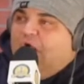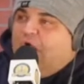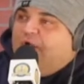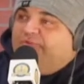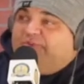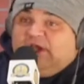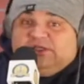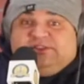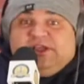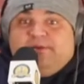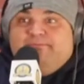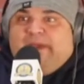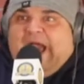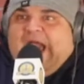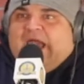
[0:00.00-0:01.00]
Doesn't
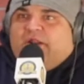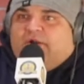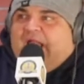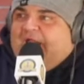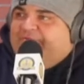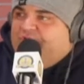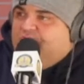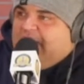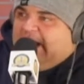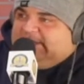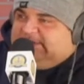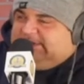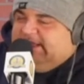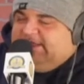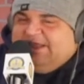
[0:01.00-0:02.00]
matter. Have you not
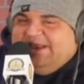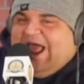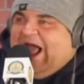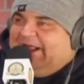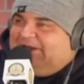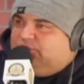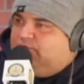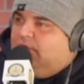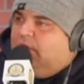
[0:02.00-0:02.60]
seen The Natural?